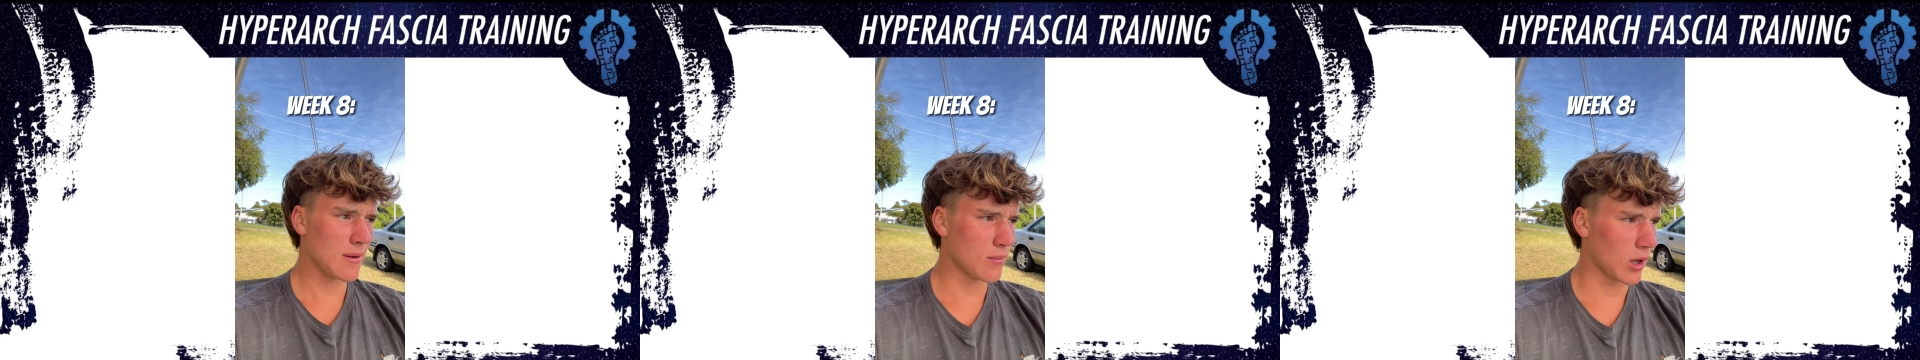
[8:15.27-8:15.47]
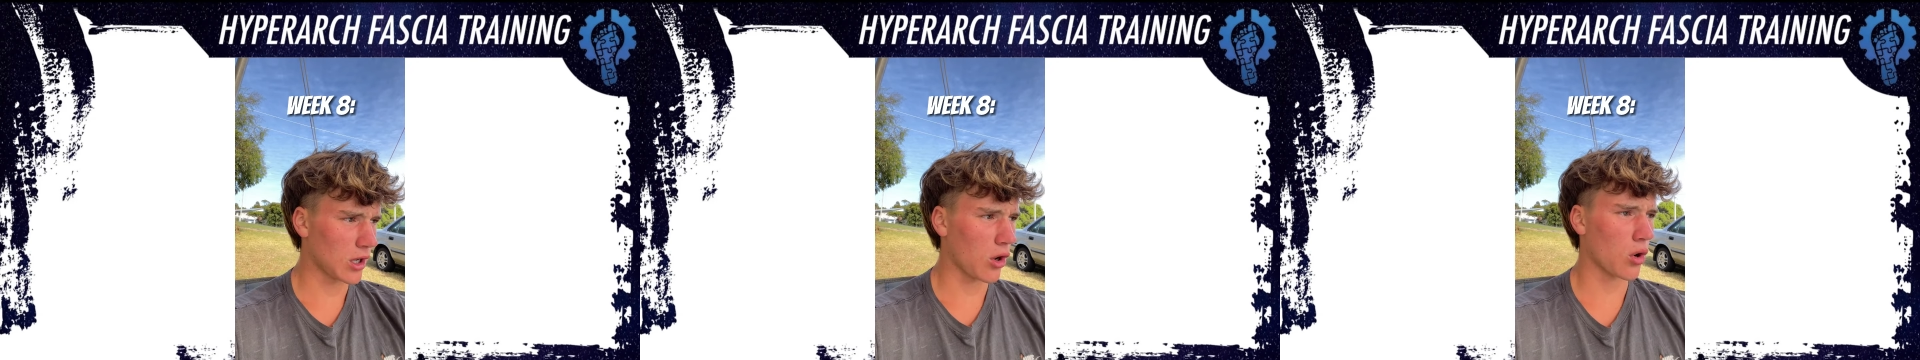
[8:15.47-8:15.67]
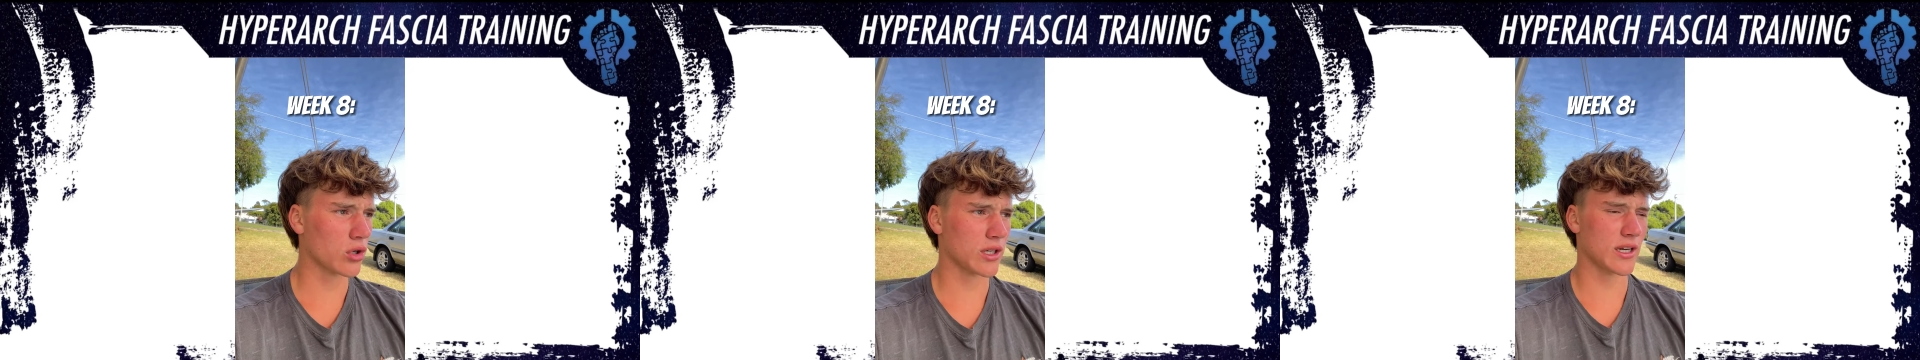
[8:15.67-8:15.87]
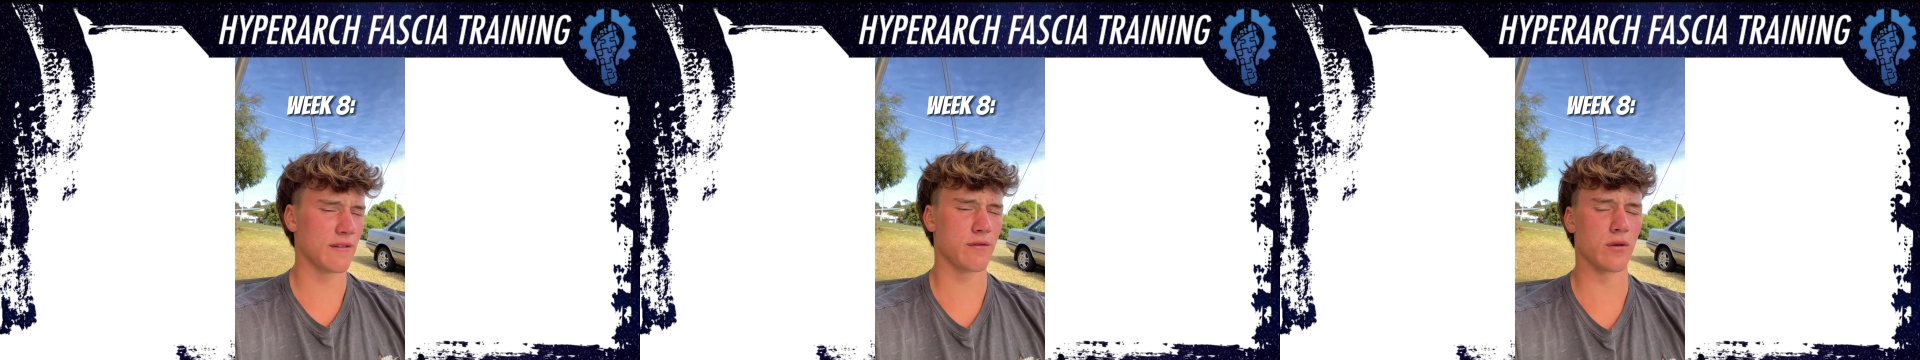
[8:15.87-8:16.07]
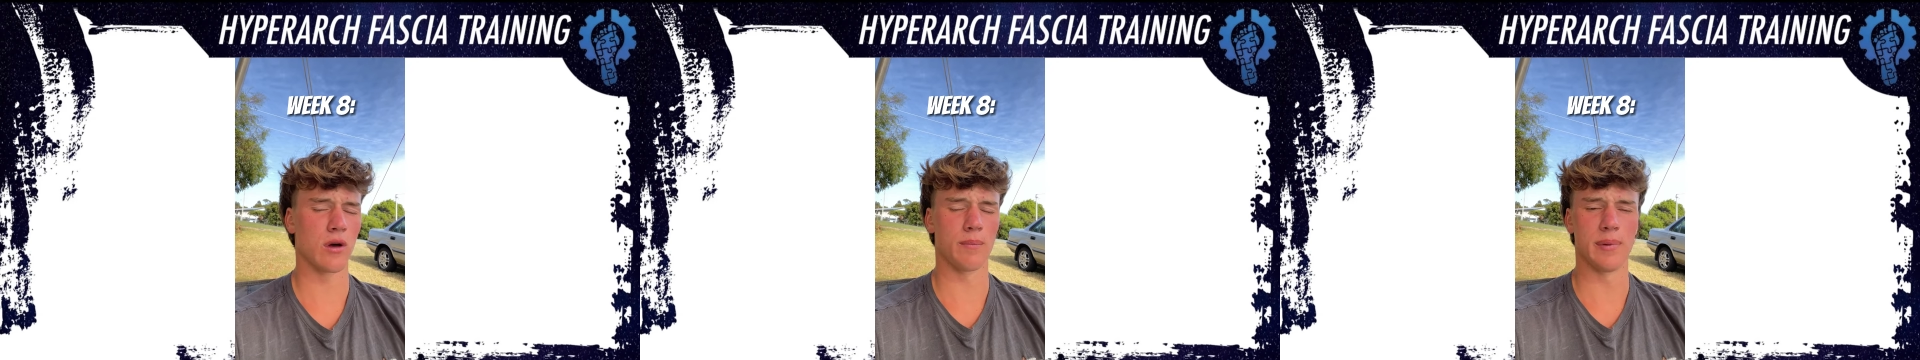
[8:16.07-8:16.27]
My cognitive
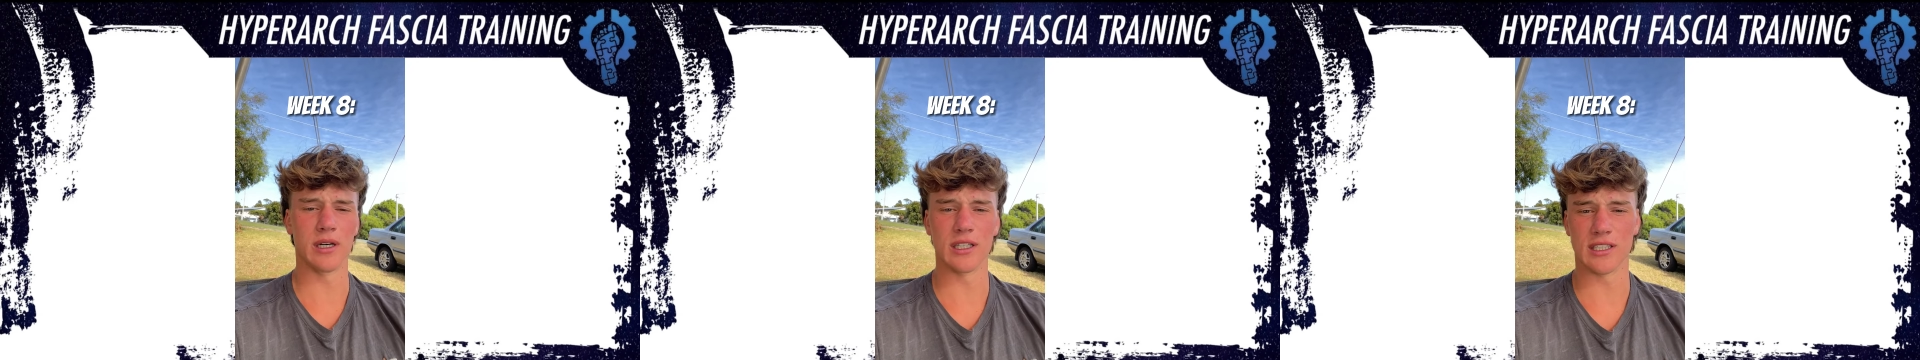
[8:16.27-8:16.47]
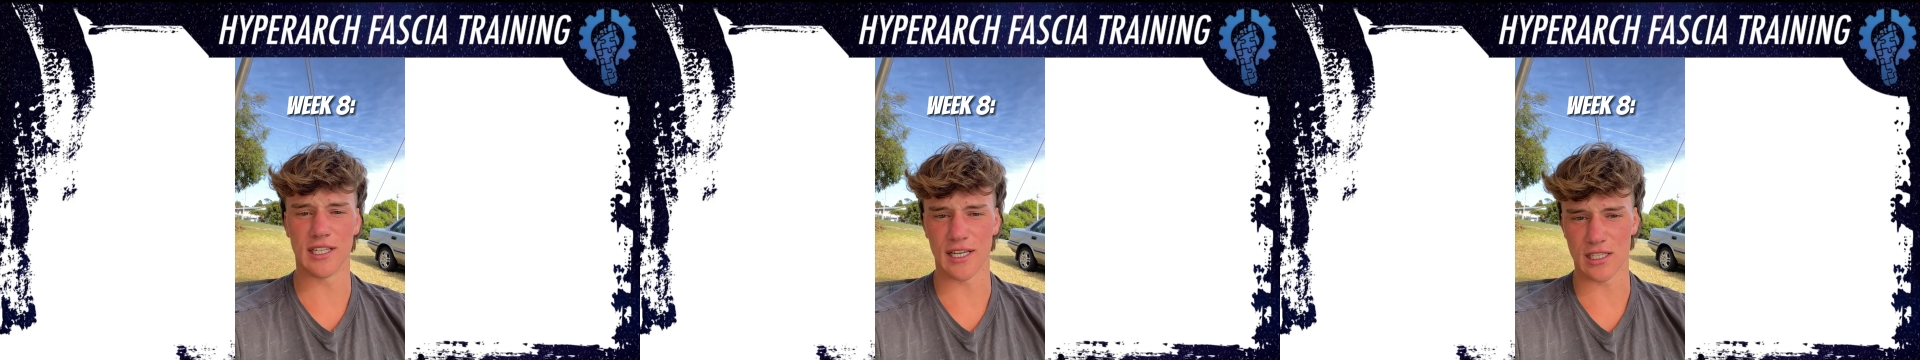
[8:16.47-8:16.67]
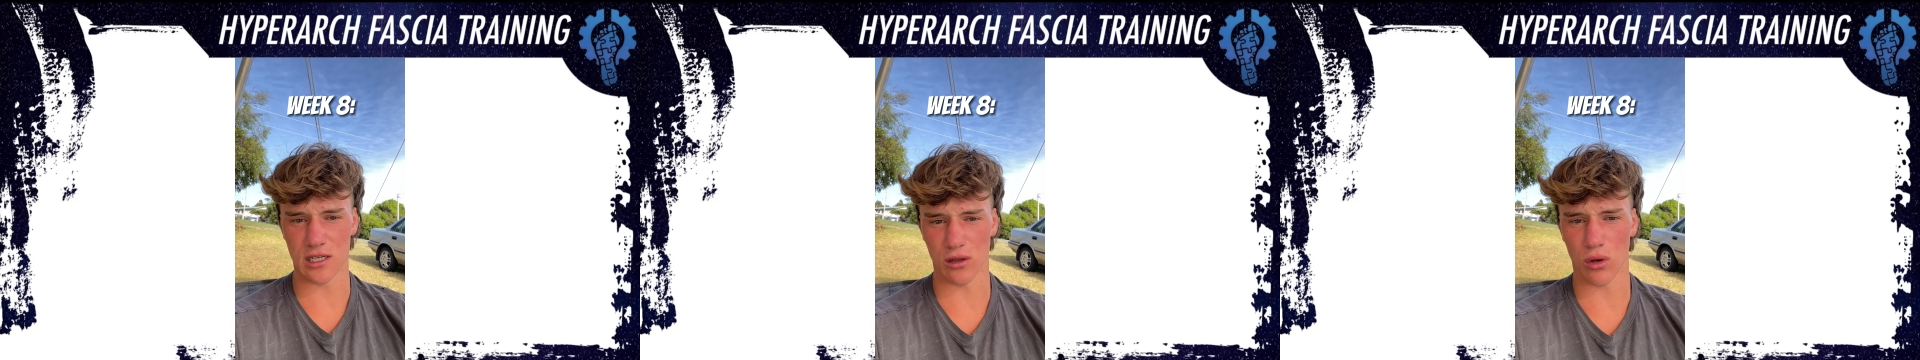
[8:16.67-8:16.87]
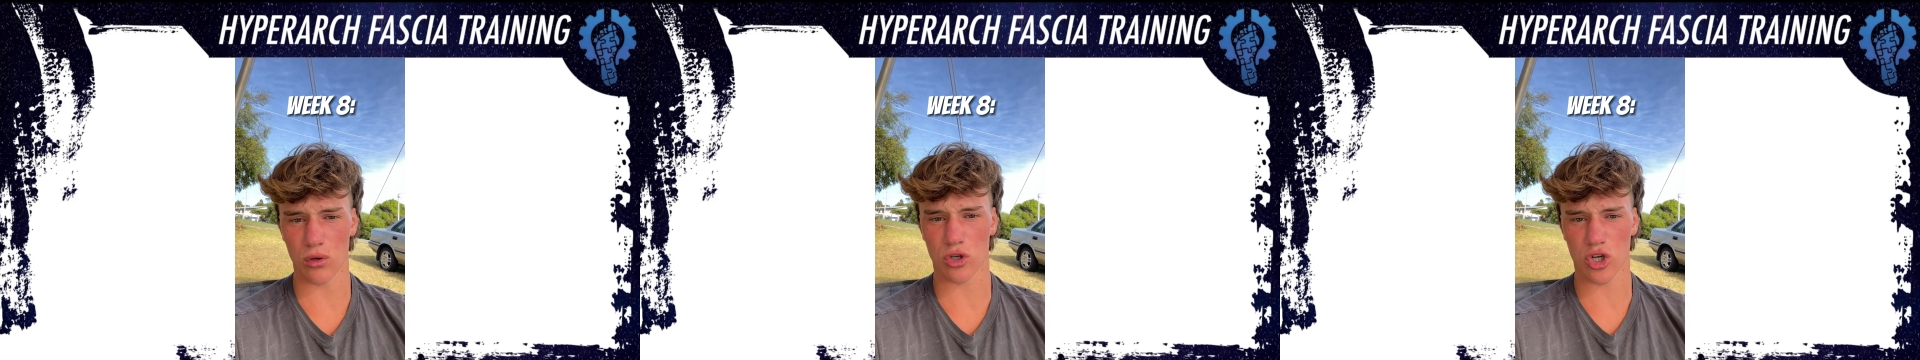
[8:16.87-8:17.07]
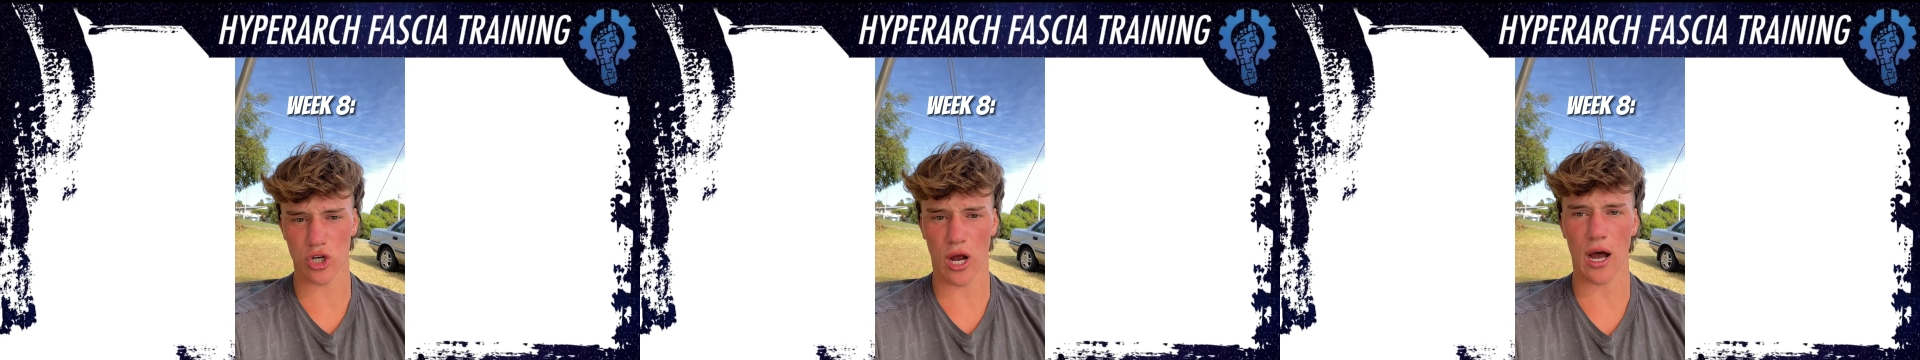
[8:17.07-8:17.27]
ability is a lot
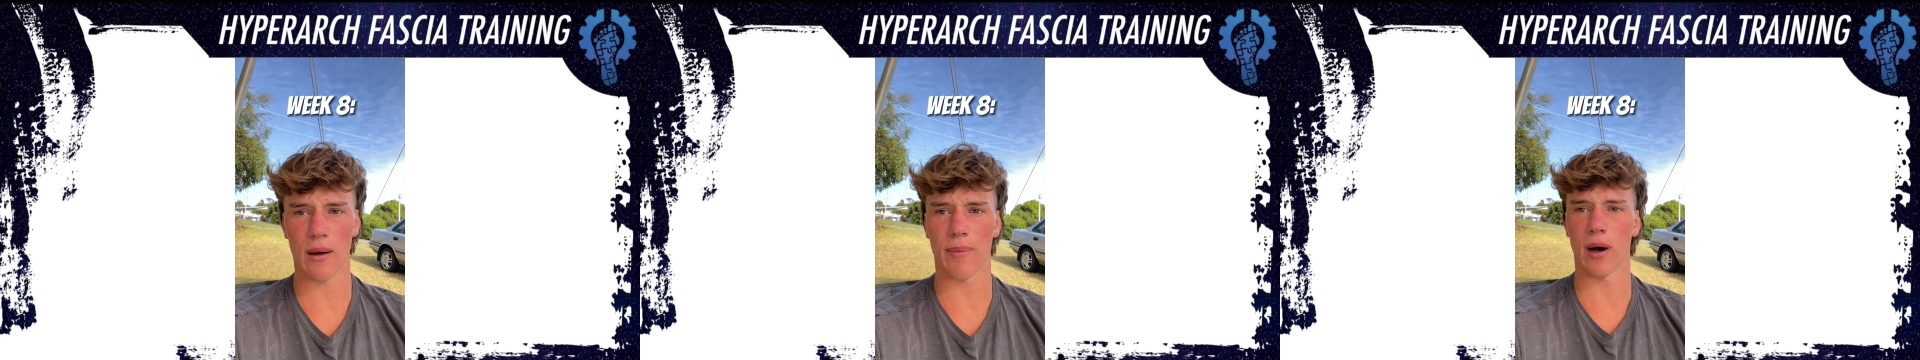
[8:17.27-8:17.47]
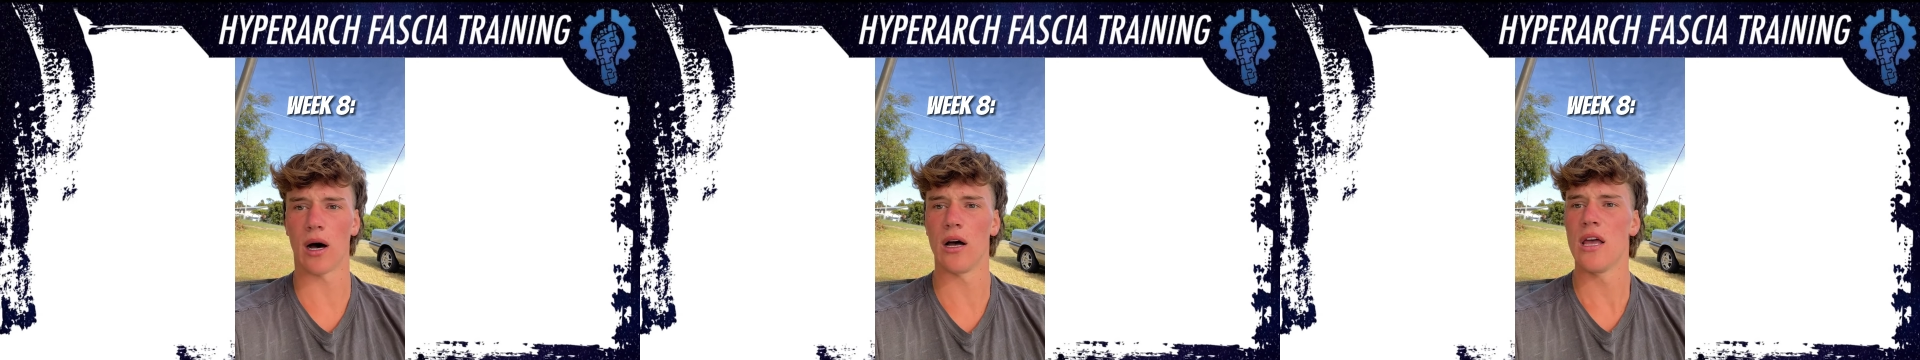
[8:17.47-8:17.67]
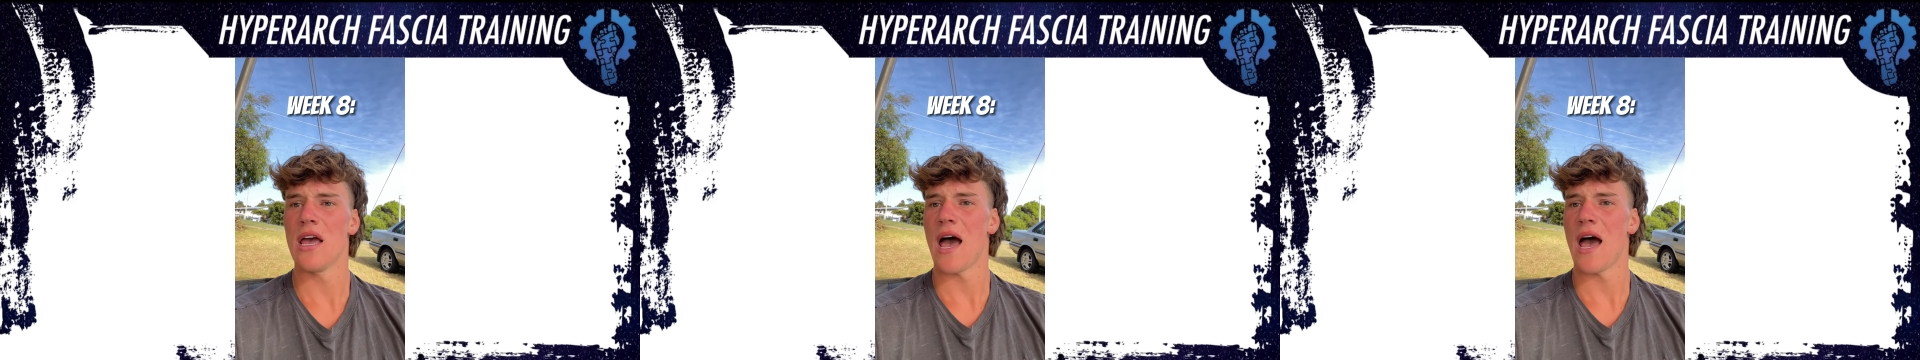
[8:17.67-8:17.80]
sharper